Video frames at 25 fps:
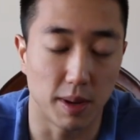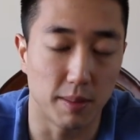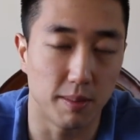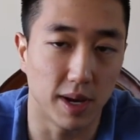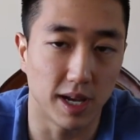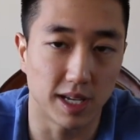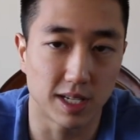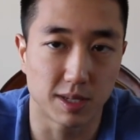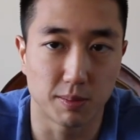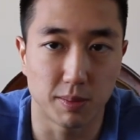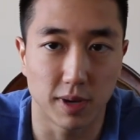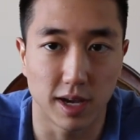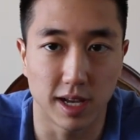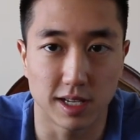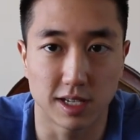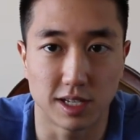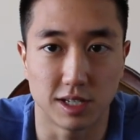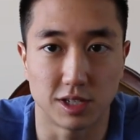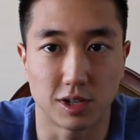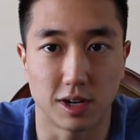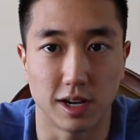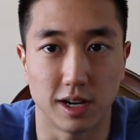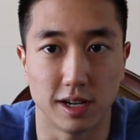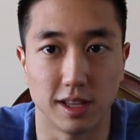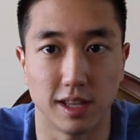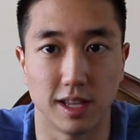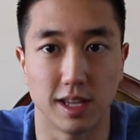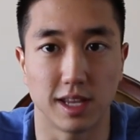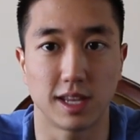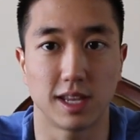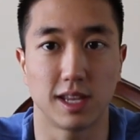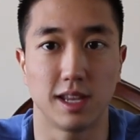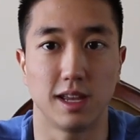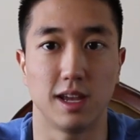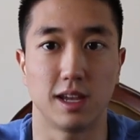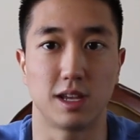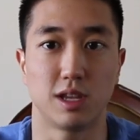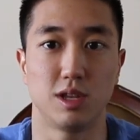my best bet to try to like
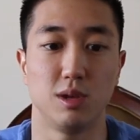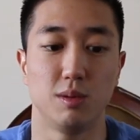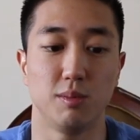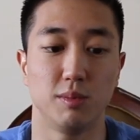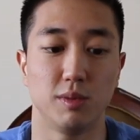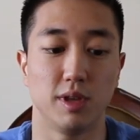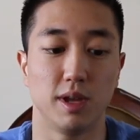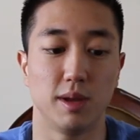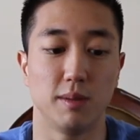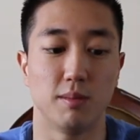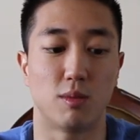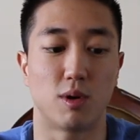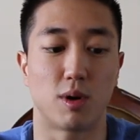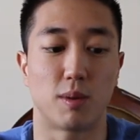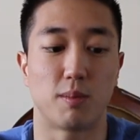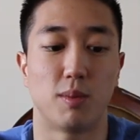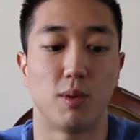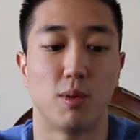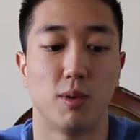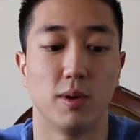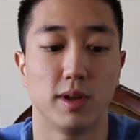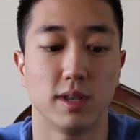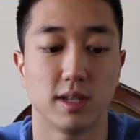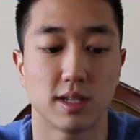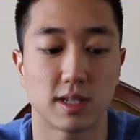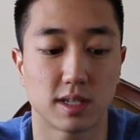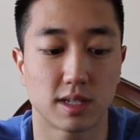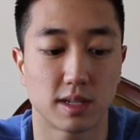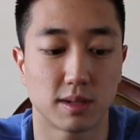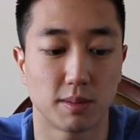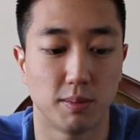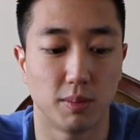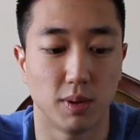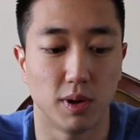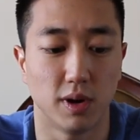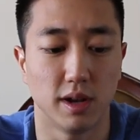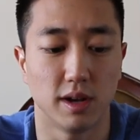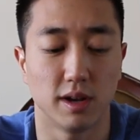accumulate more points.
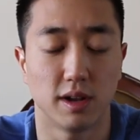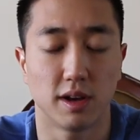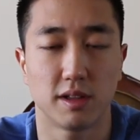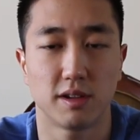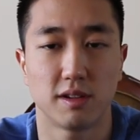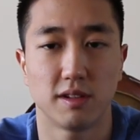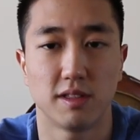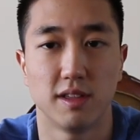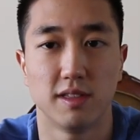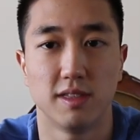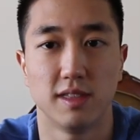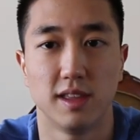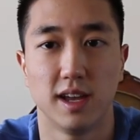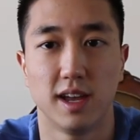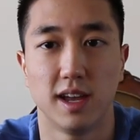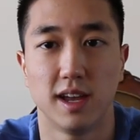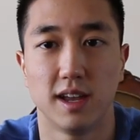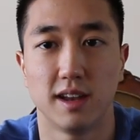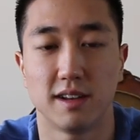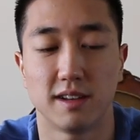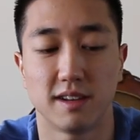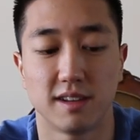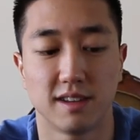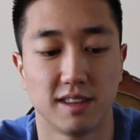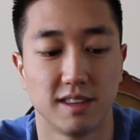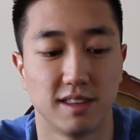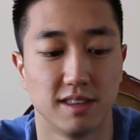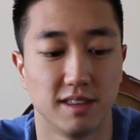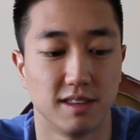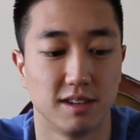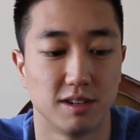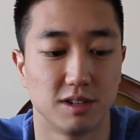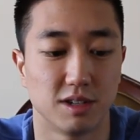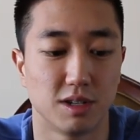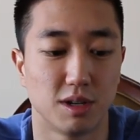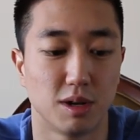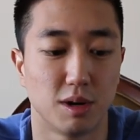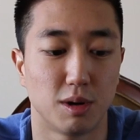But other than that,
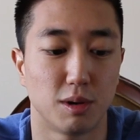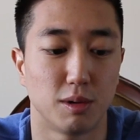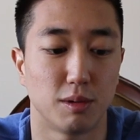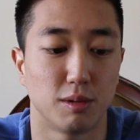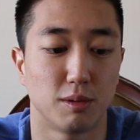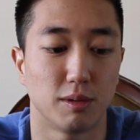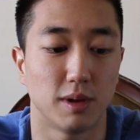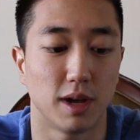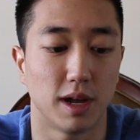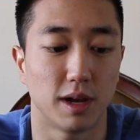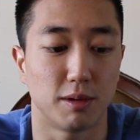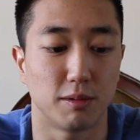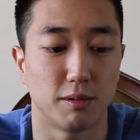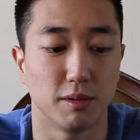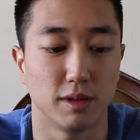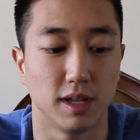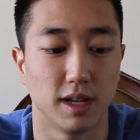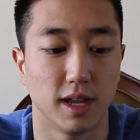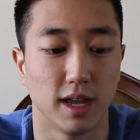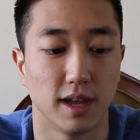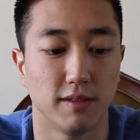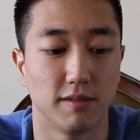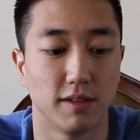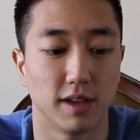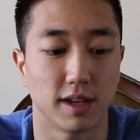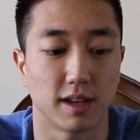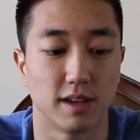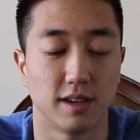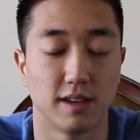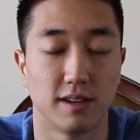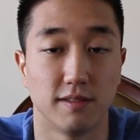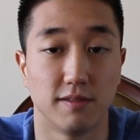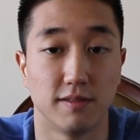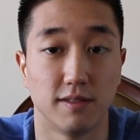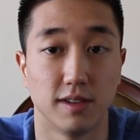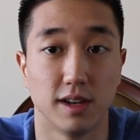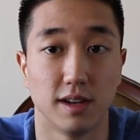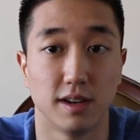I don't really have like a
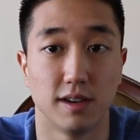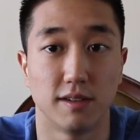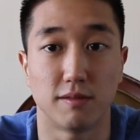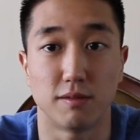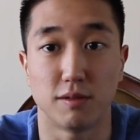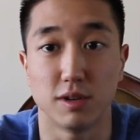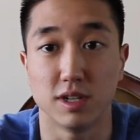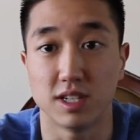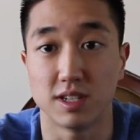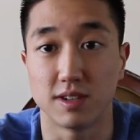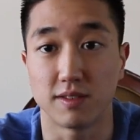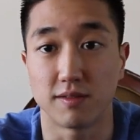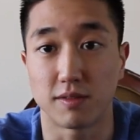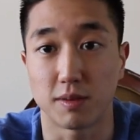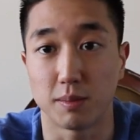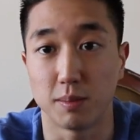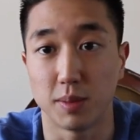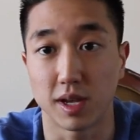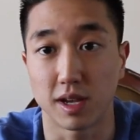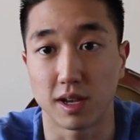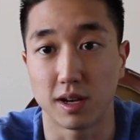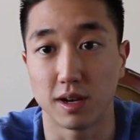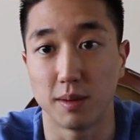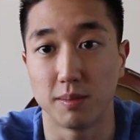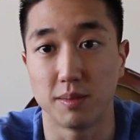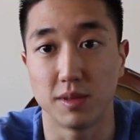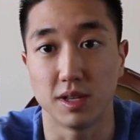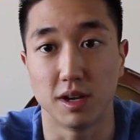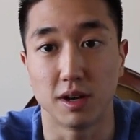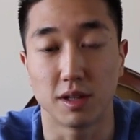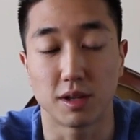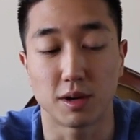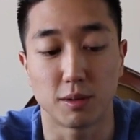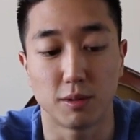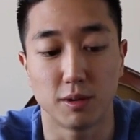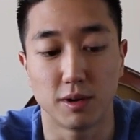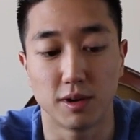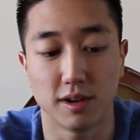definitive reason for picking up the
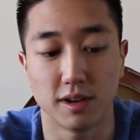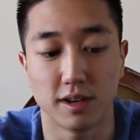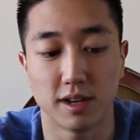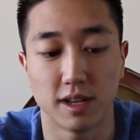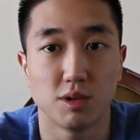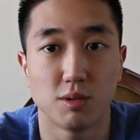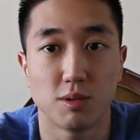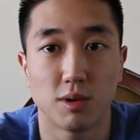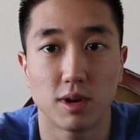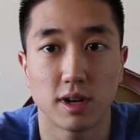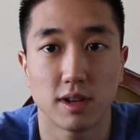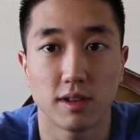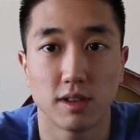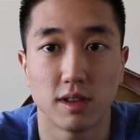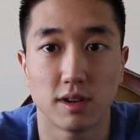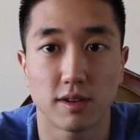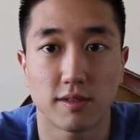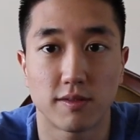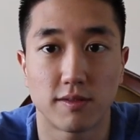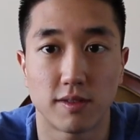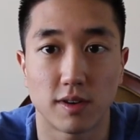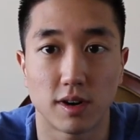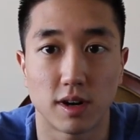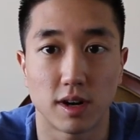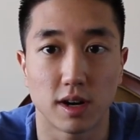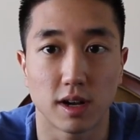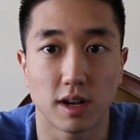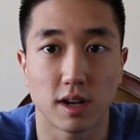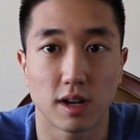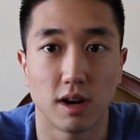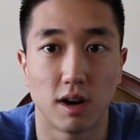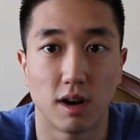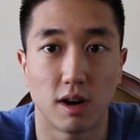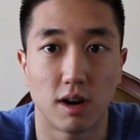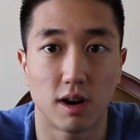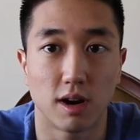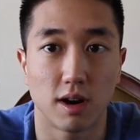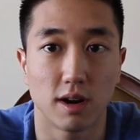other one. You want to look for a
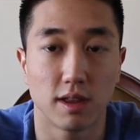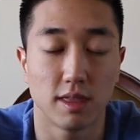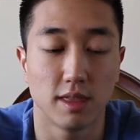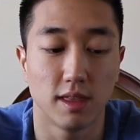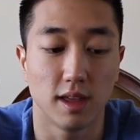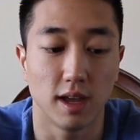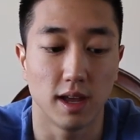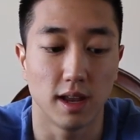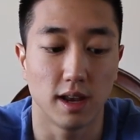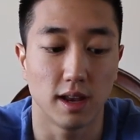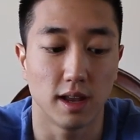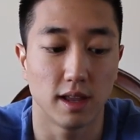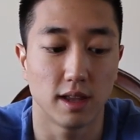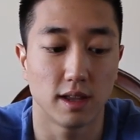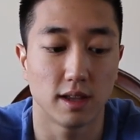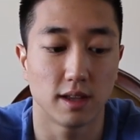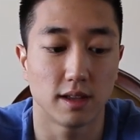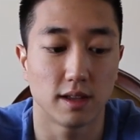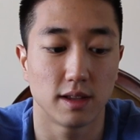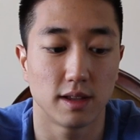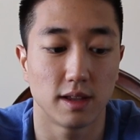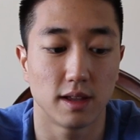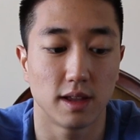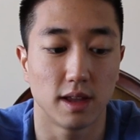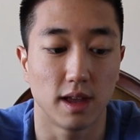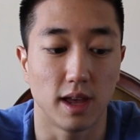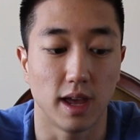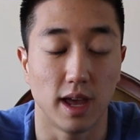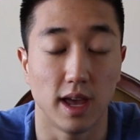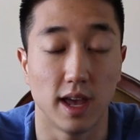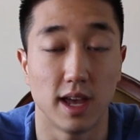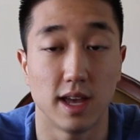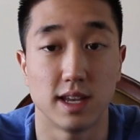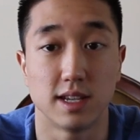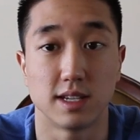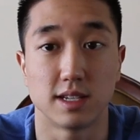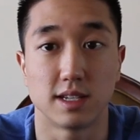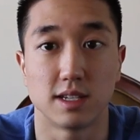card that
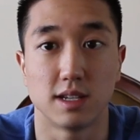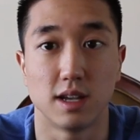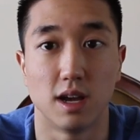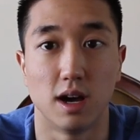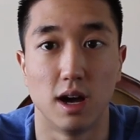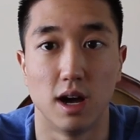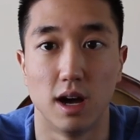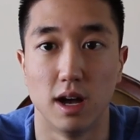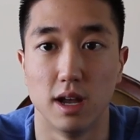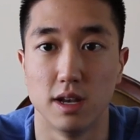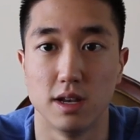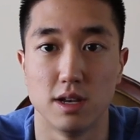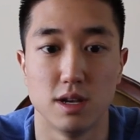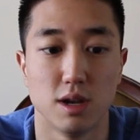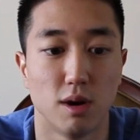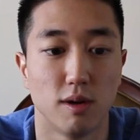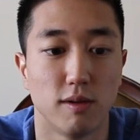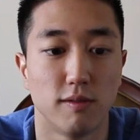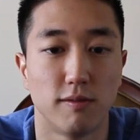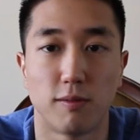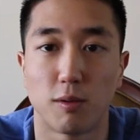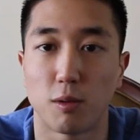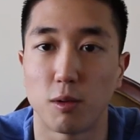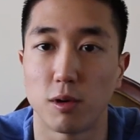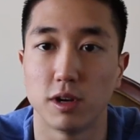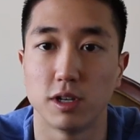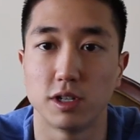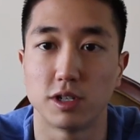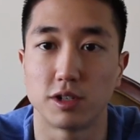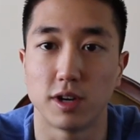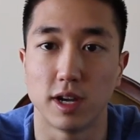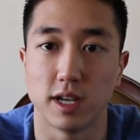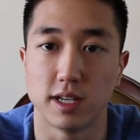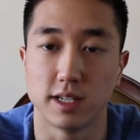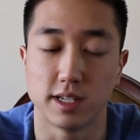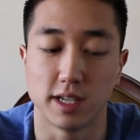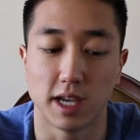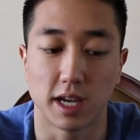has no foreign
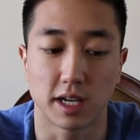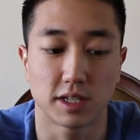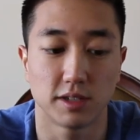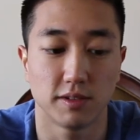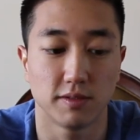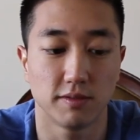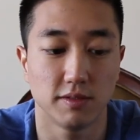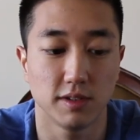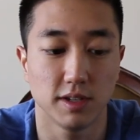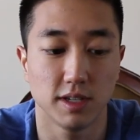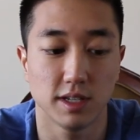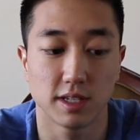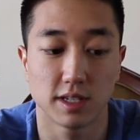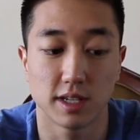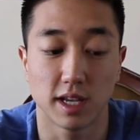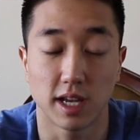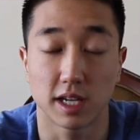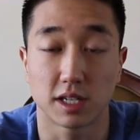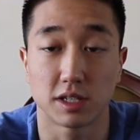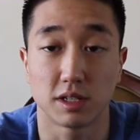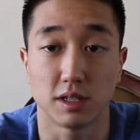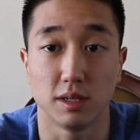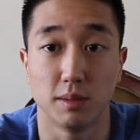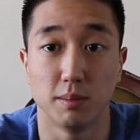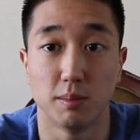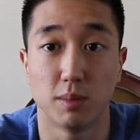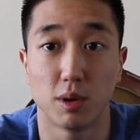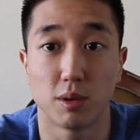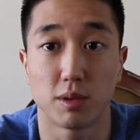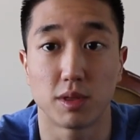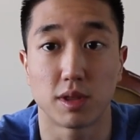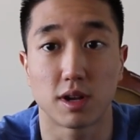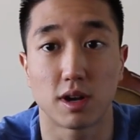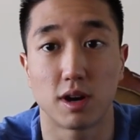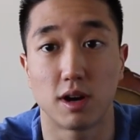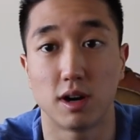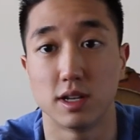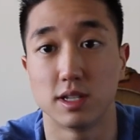transaction fees. Actually,
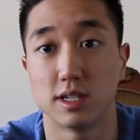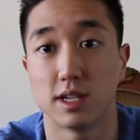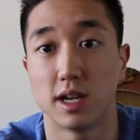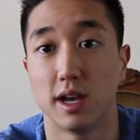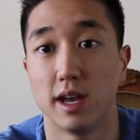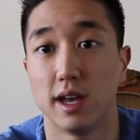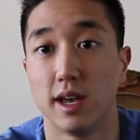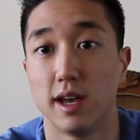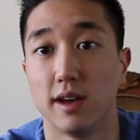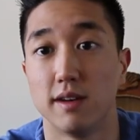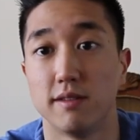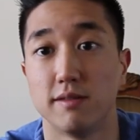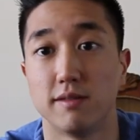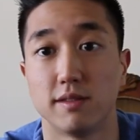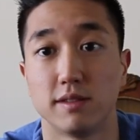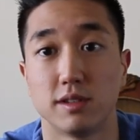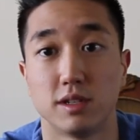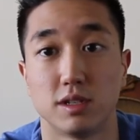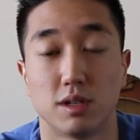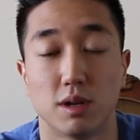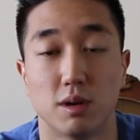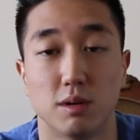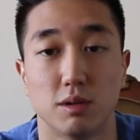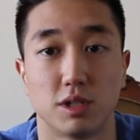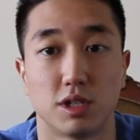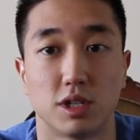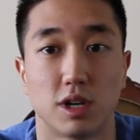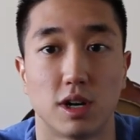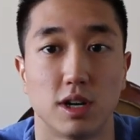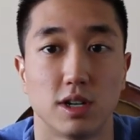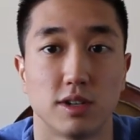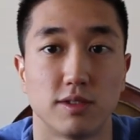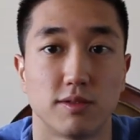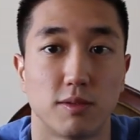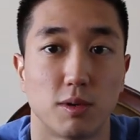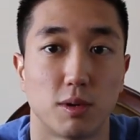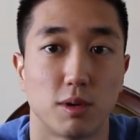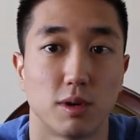both the cards I have don't
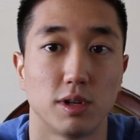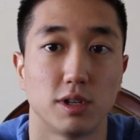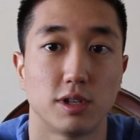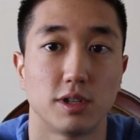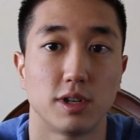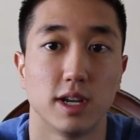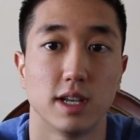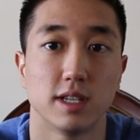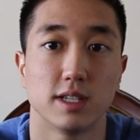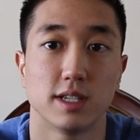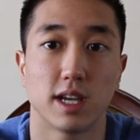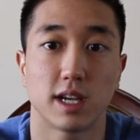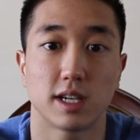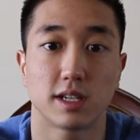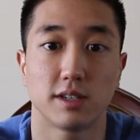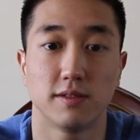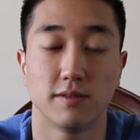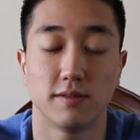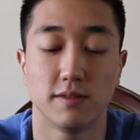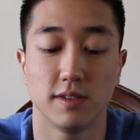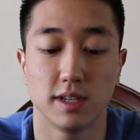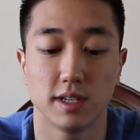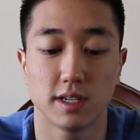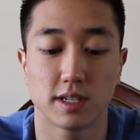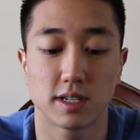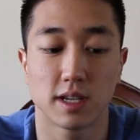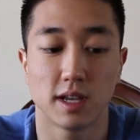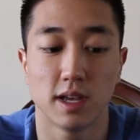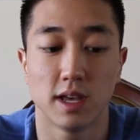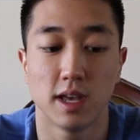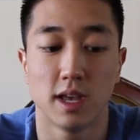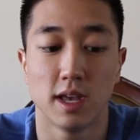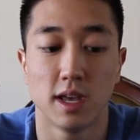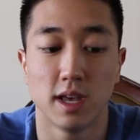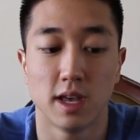charge foreign transaction fees.